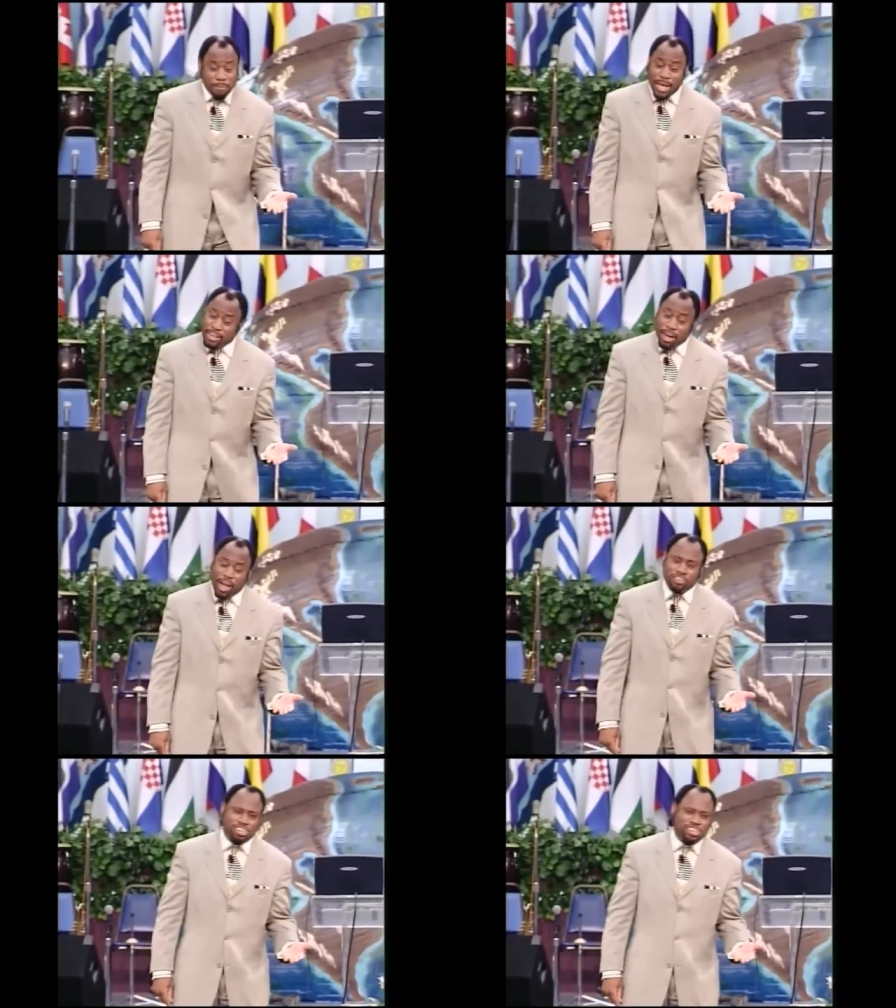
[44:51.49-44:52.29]
My
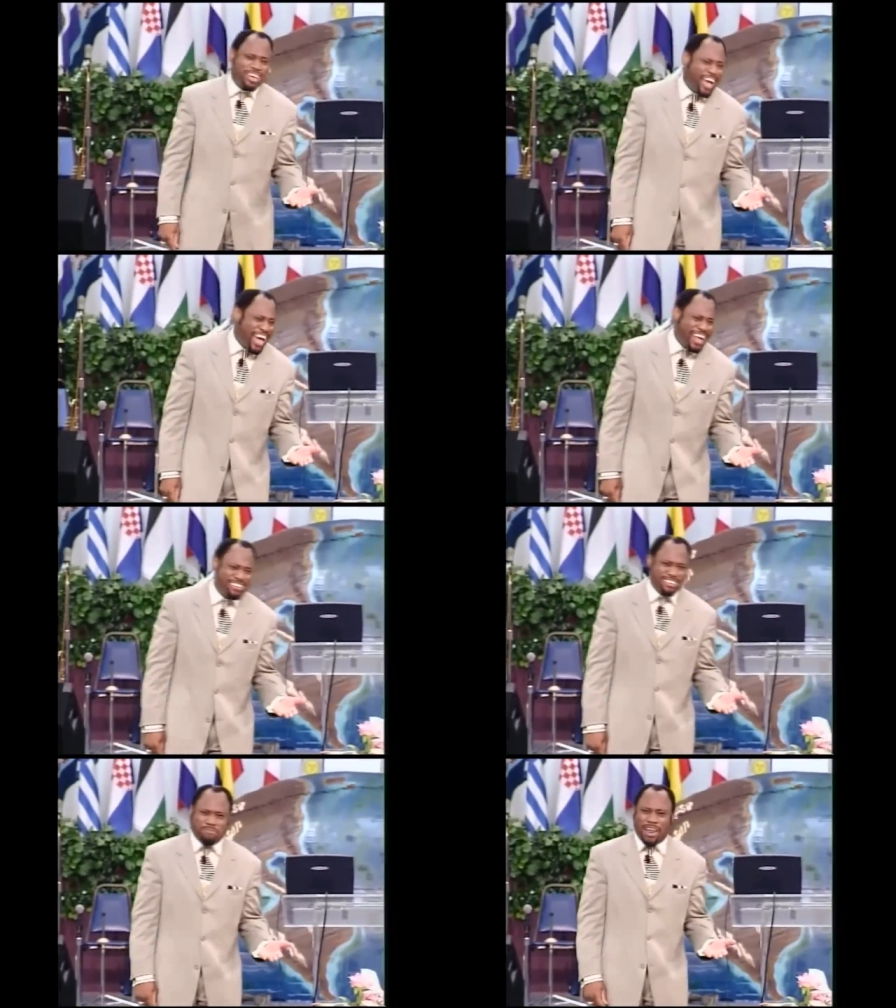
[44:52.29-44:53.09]
God shall
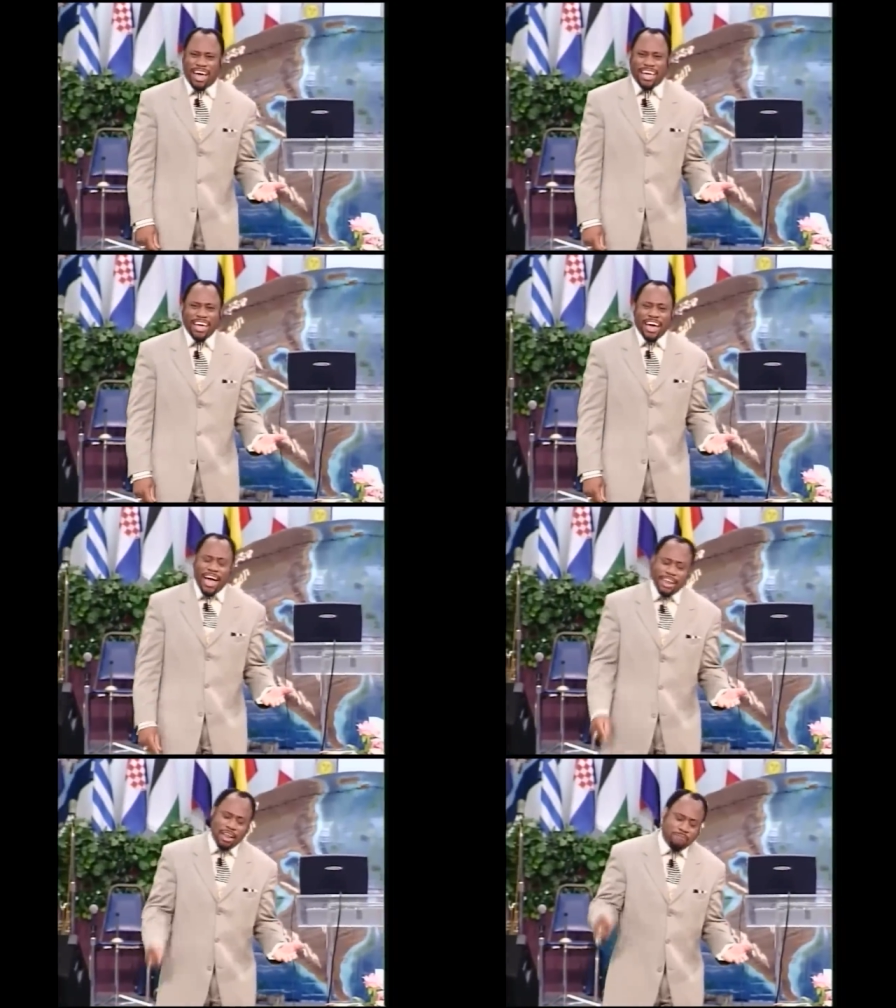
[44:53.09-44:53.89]
supply.
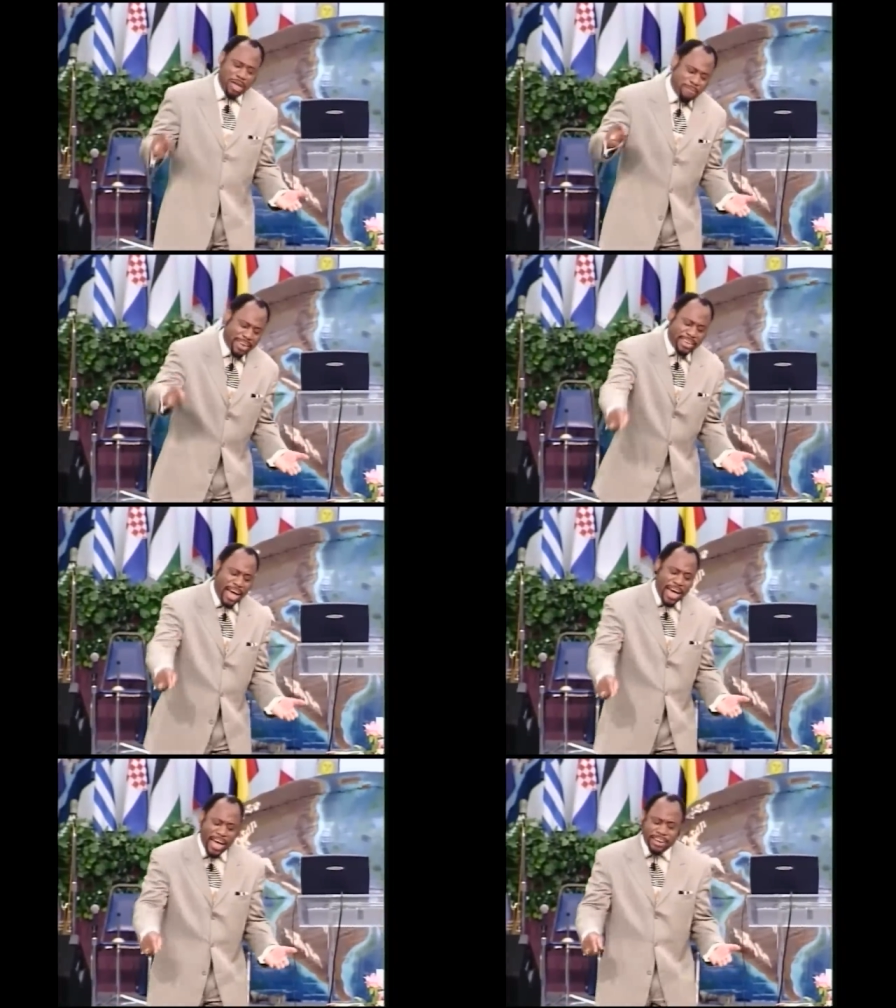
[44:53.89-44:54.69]
I done pay my
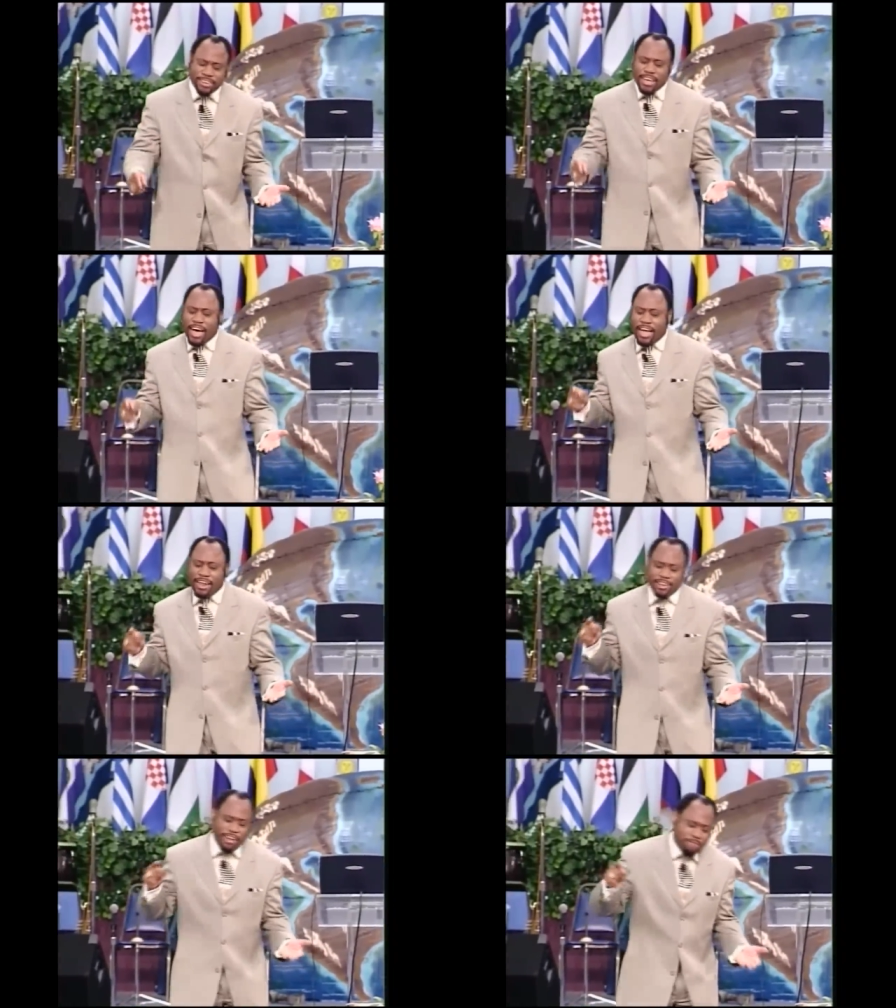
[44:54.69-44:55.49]
tithes. I
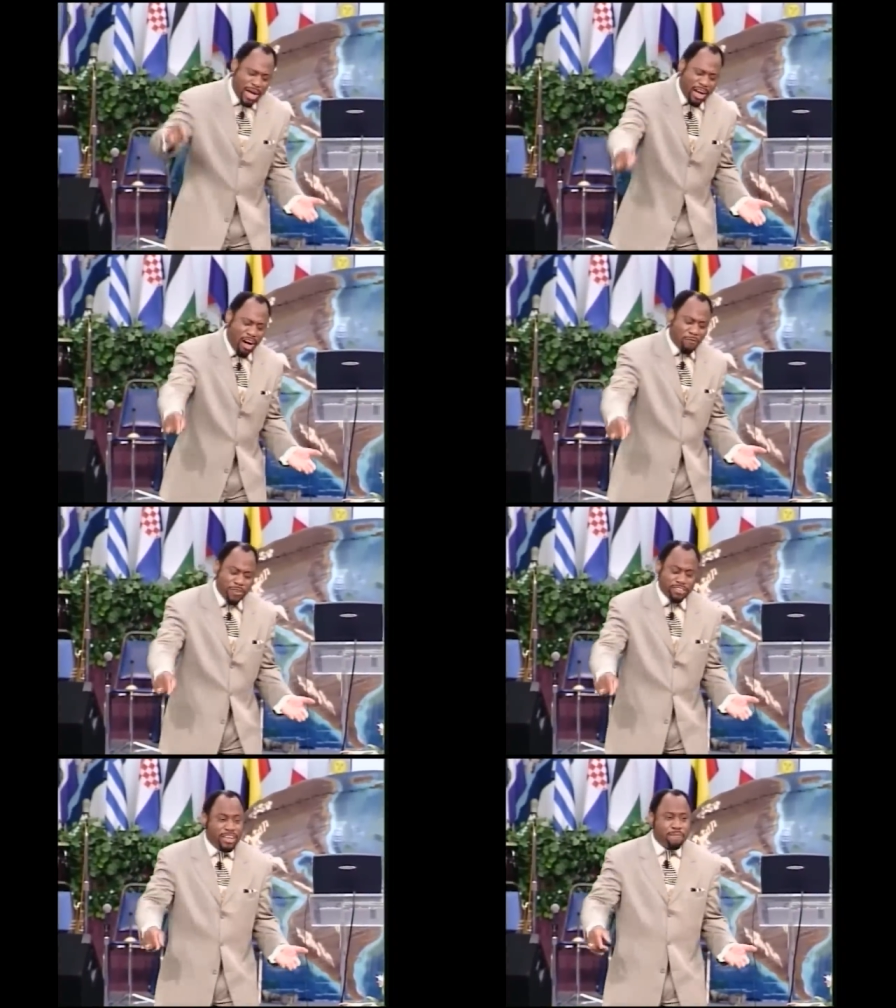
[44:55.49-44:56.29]
done give my
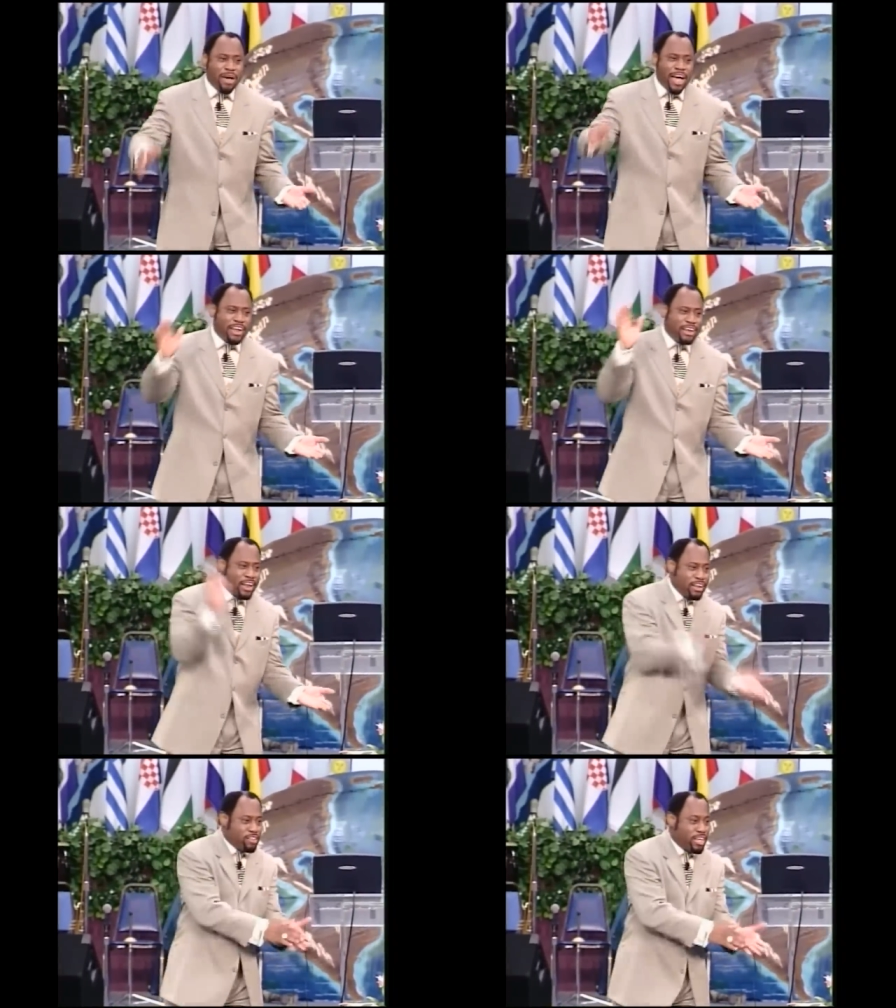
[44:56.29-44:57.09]
offerings. Man,
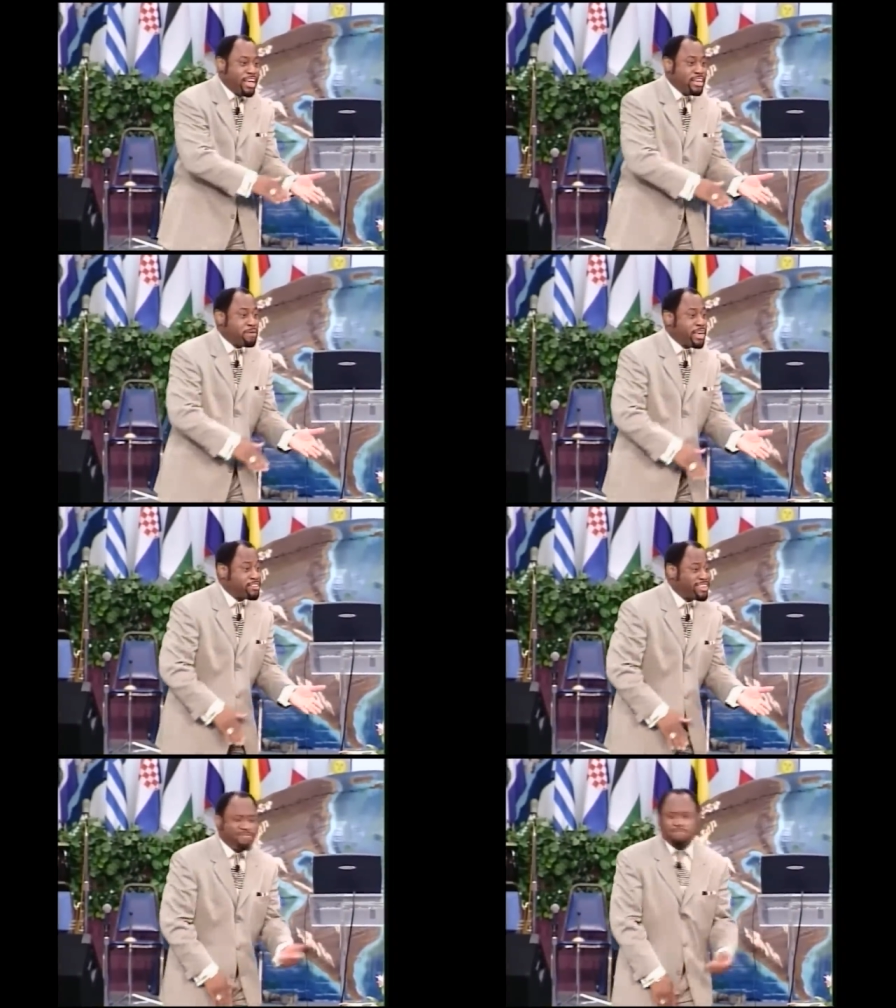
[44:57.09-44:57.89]
another kingdom kicks it.